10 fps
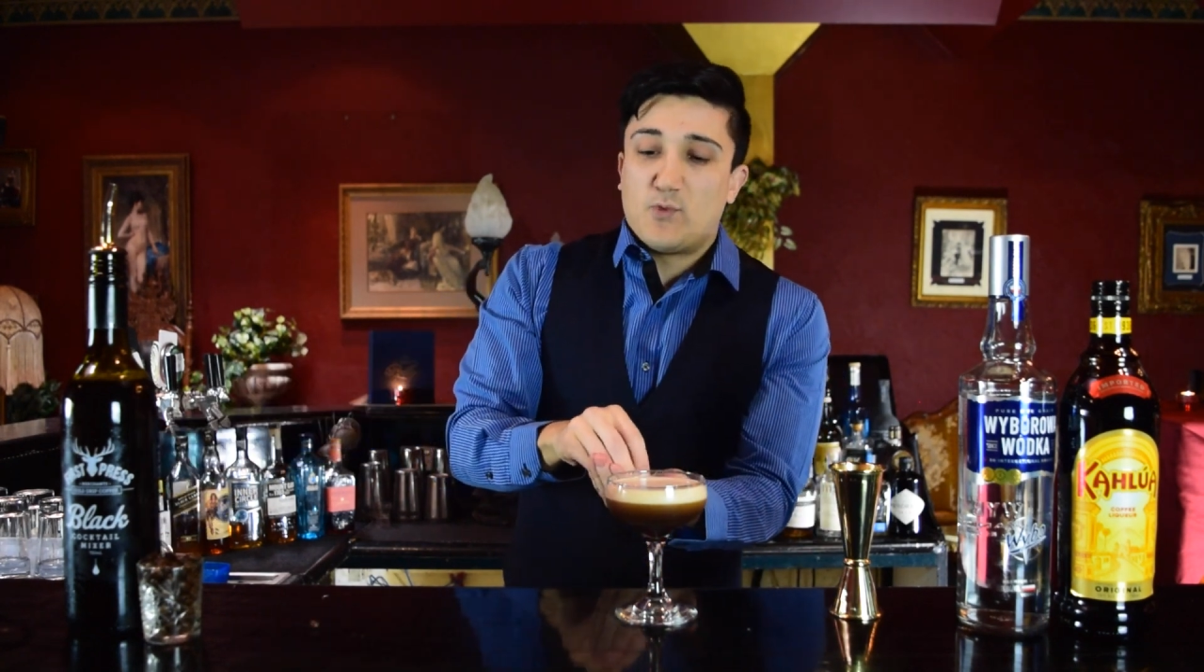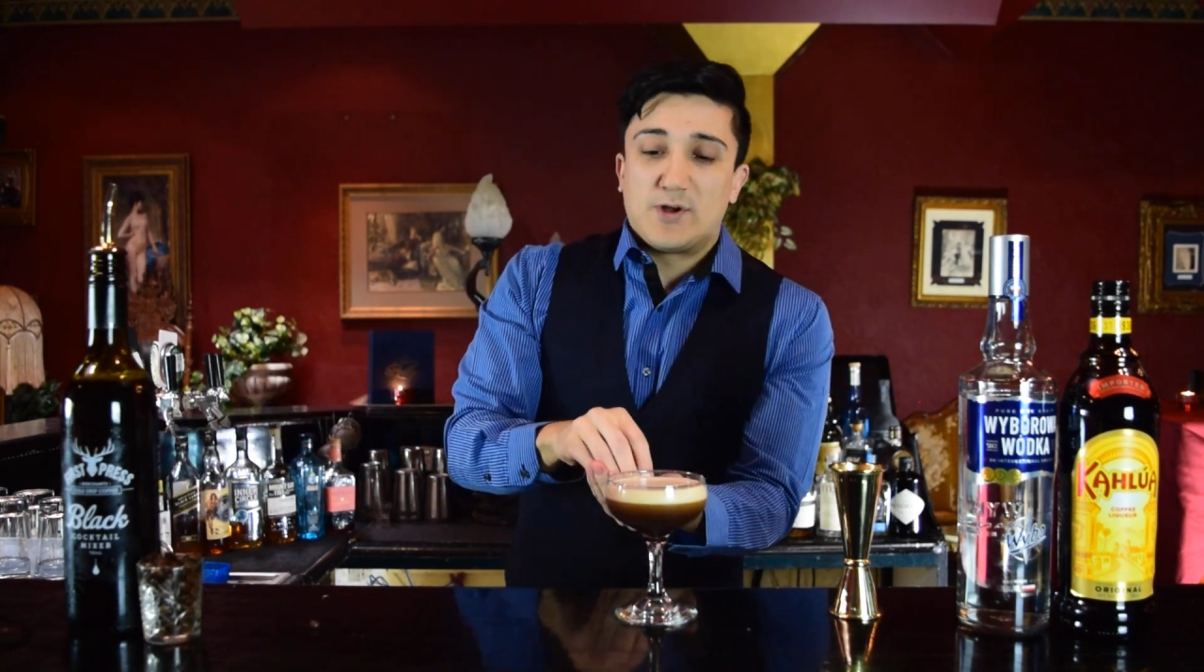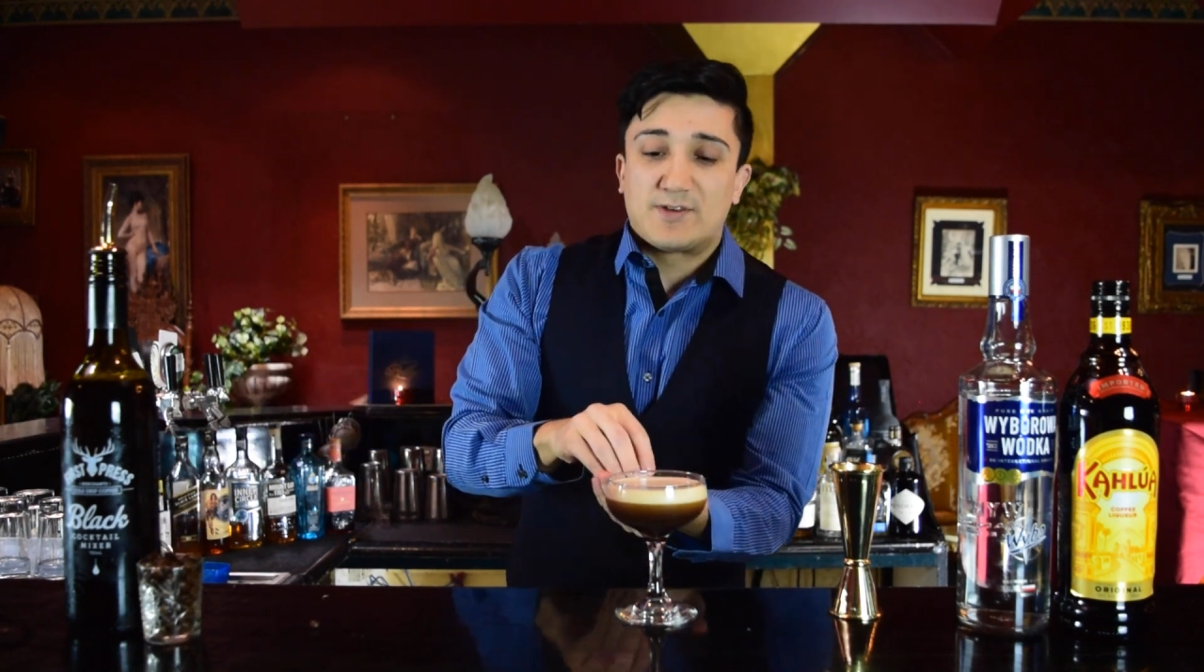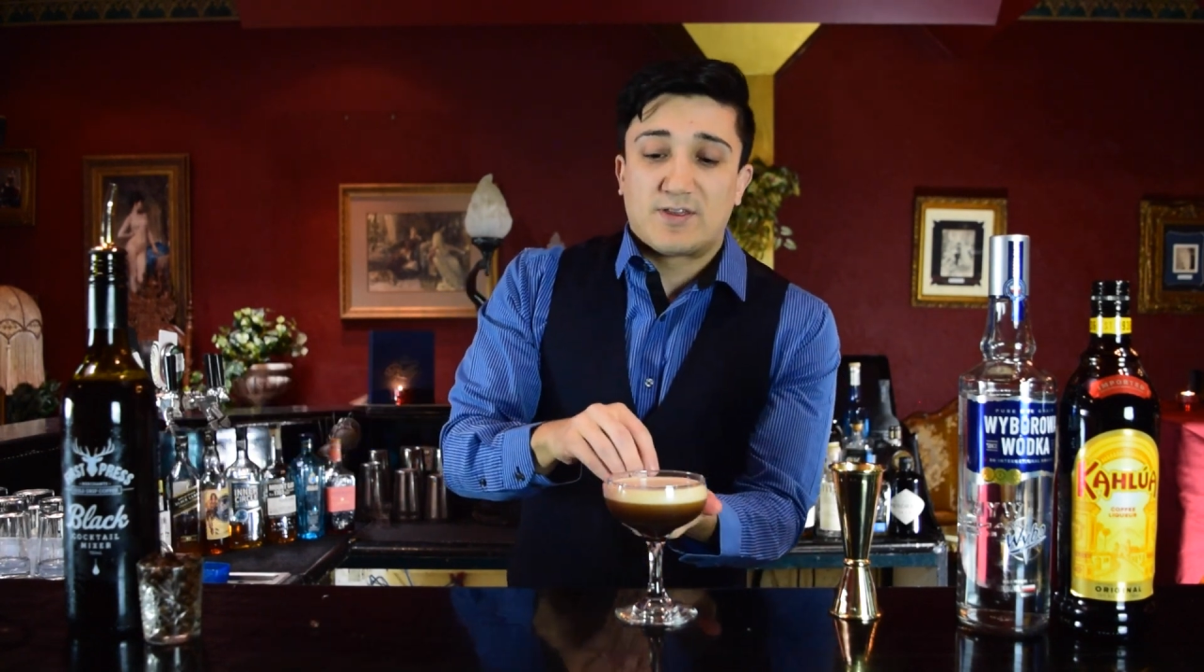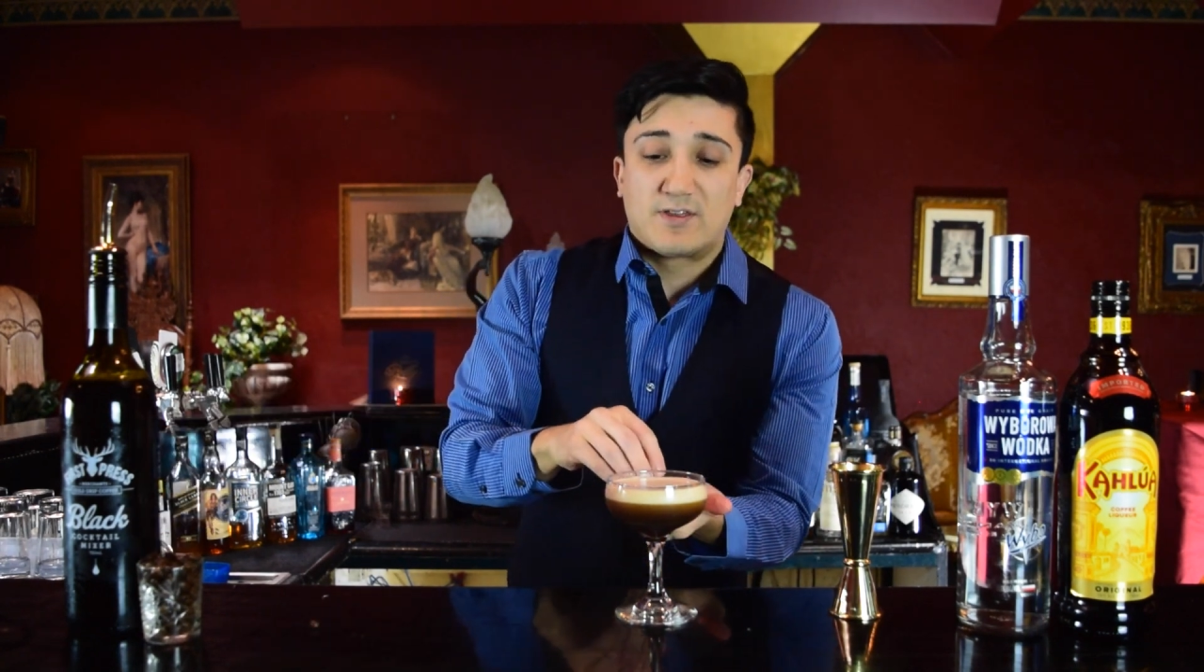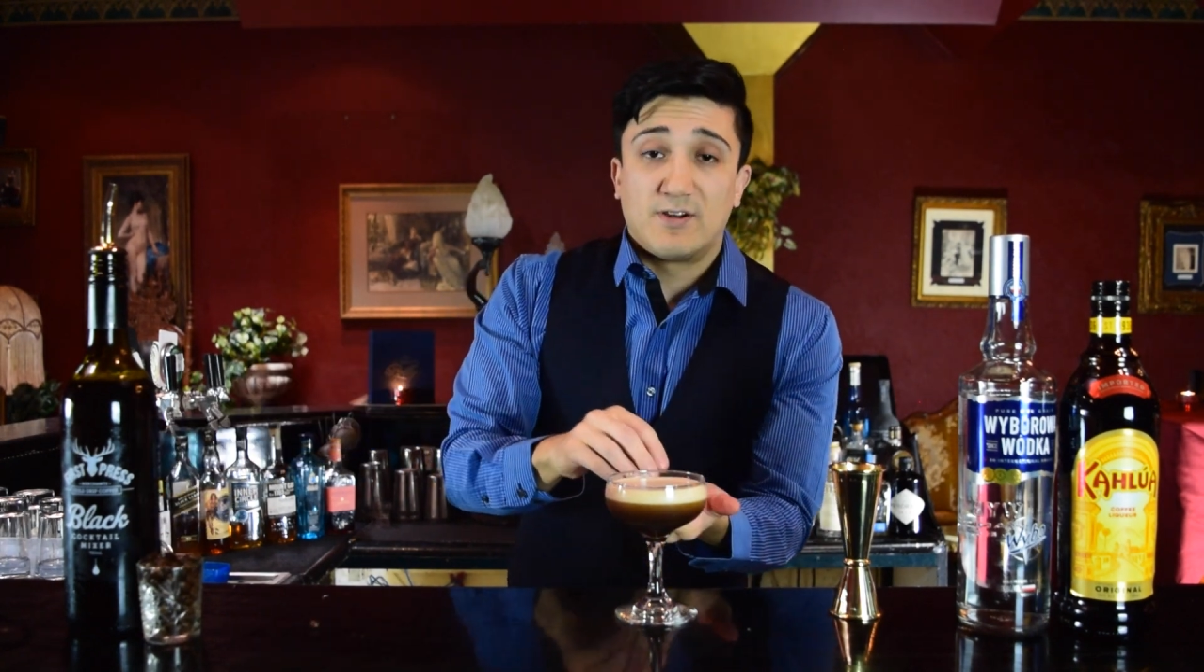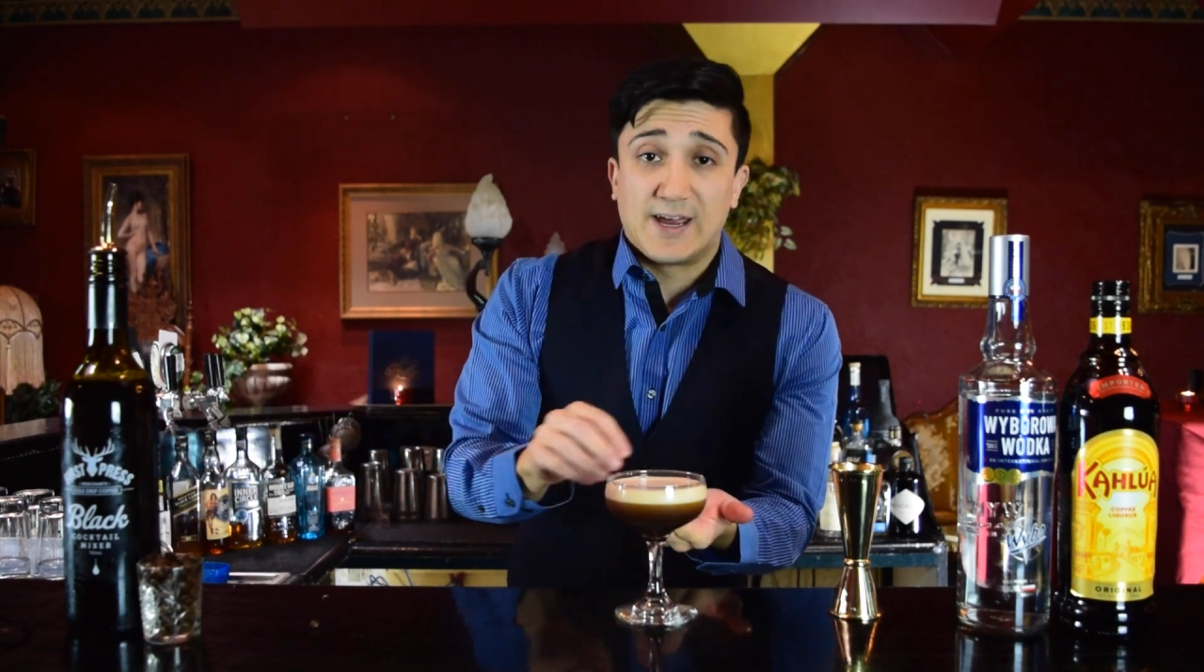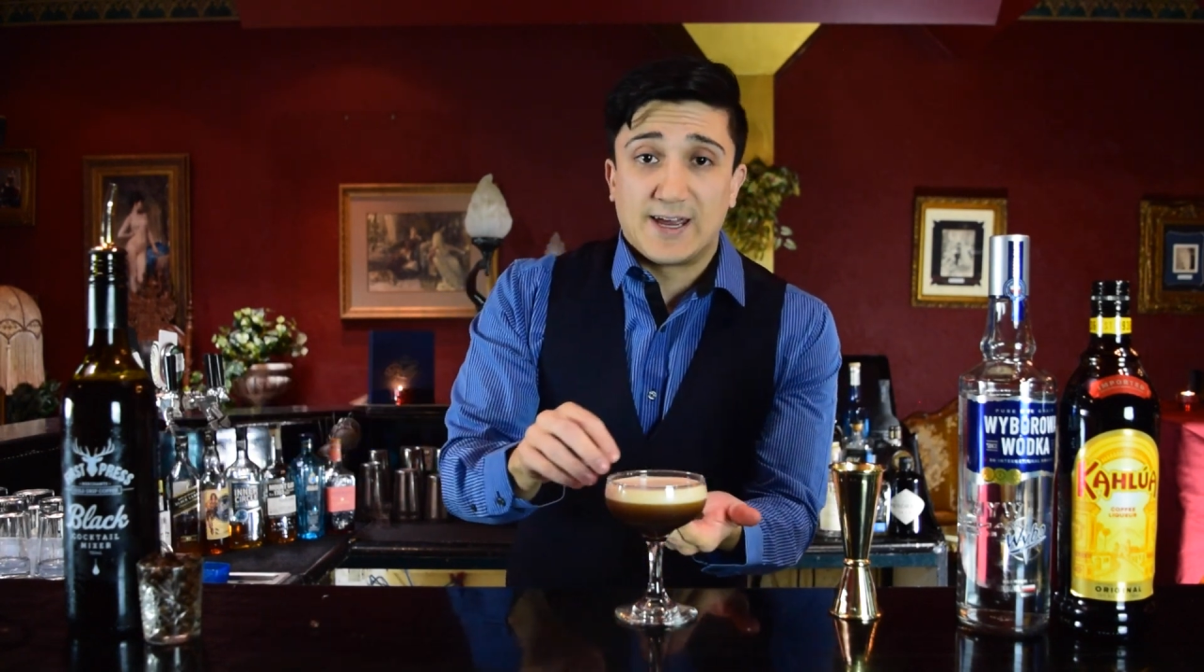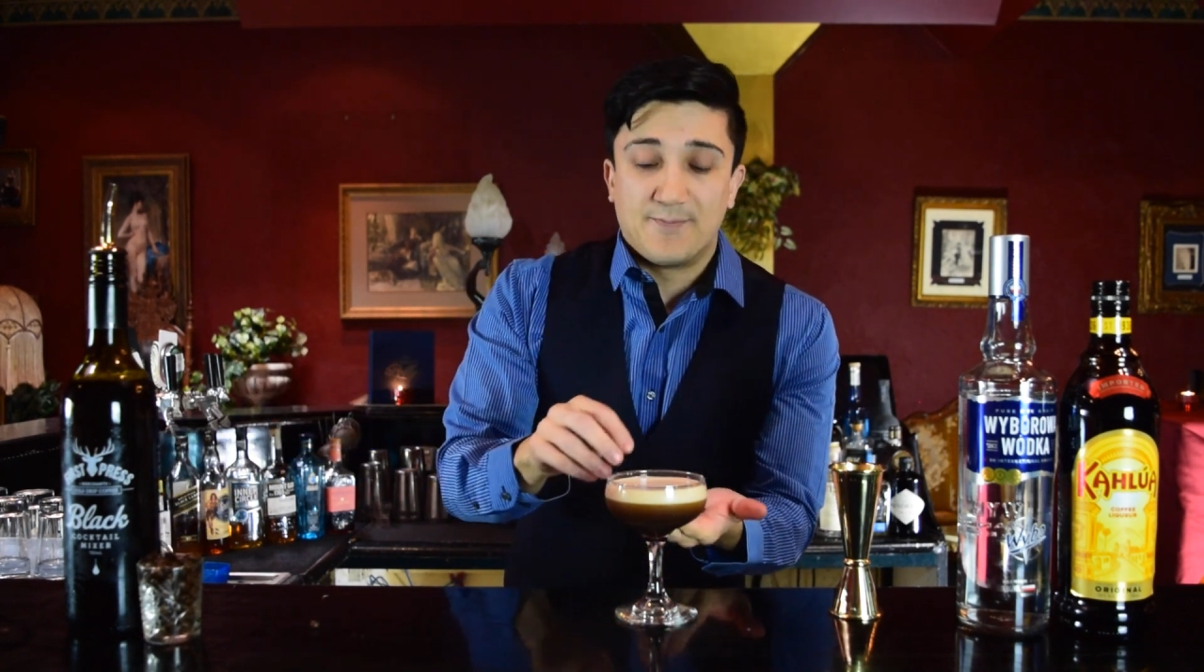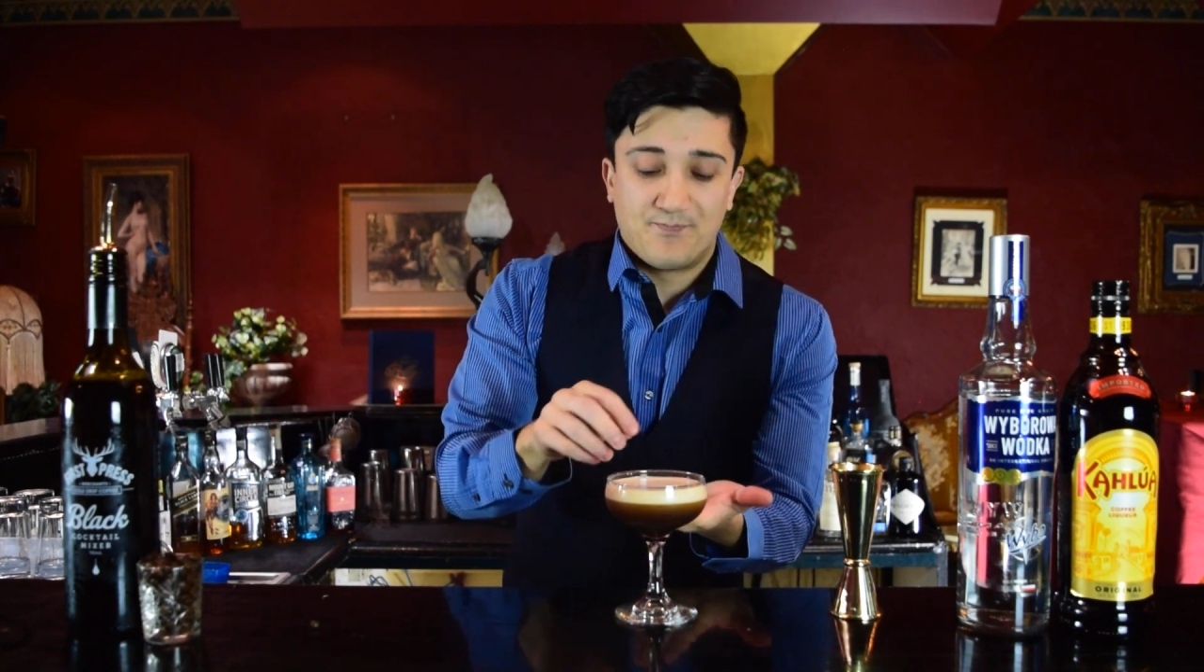want
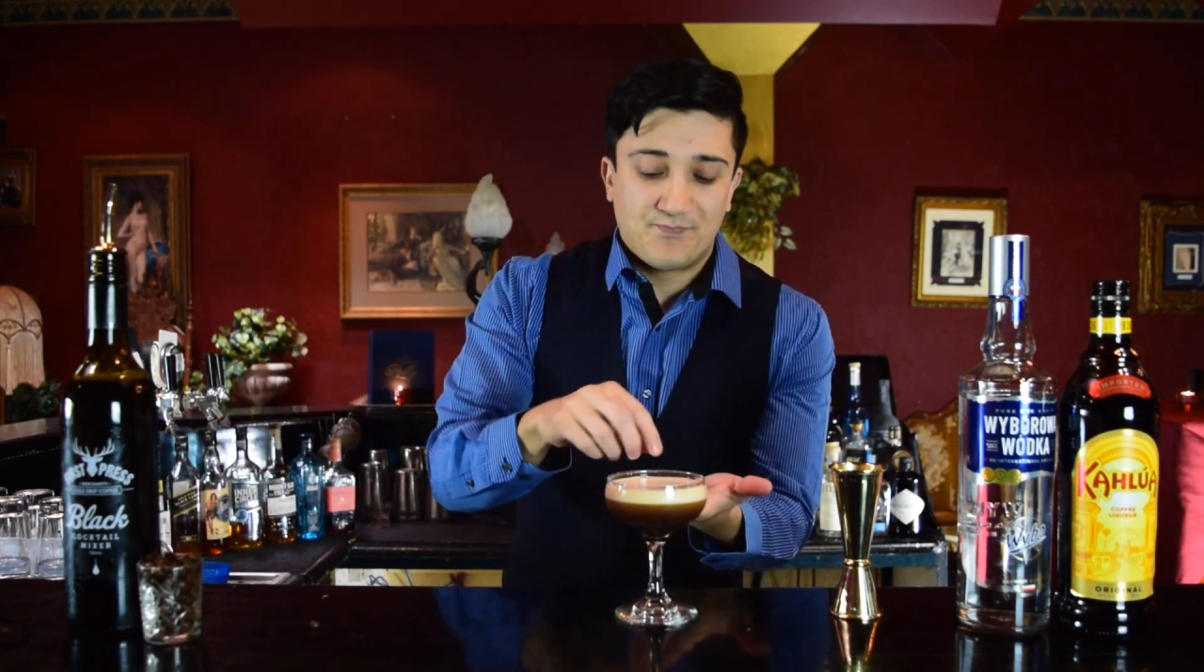3.